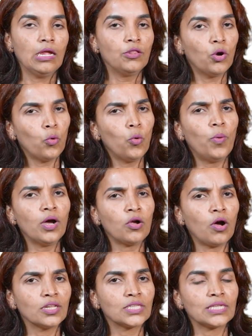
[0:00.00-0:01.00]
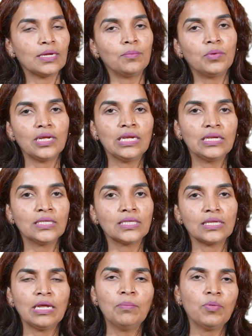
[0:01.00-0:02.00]
The Uber concept is
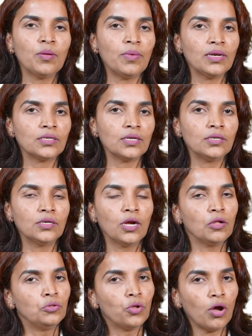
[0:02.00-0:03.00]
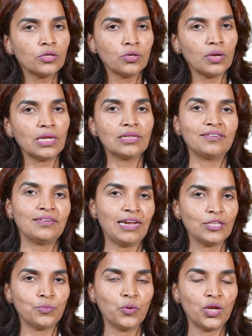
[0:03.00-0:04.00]
implemented not only in the
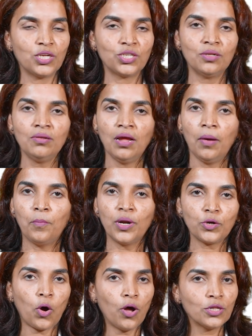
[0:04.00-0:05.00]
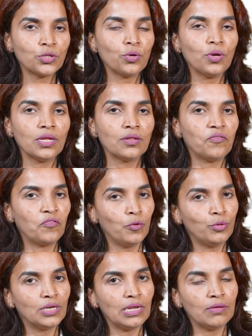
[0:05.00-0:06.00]
transportation but also in the
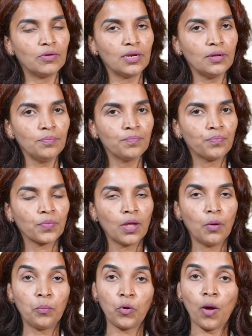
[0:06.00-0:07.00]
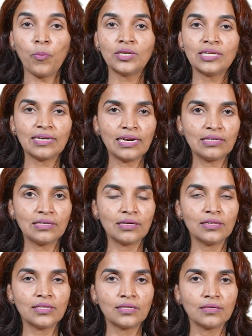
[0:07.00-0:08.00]
food delivery, property
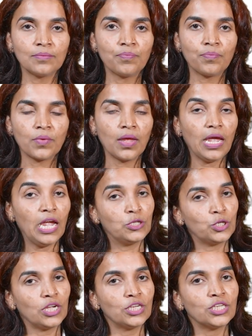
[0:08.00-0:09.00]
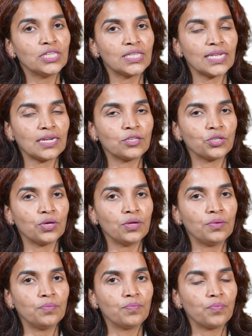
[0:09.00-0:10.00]
rentals, education
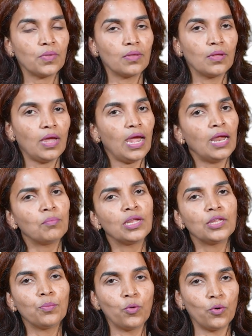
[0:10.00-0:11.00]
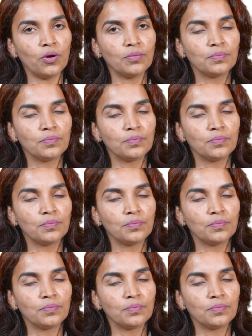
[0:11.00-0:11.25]
sector and many more.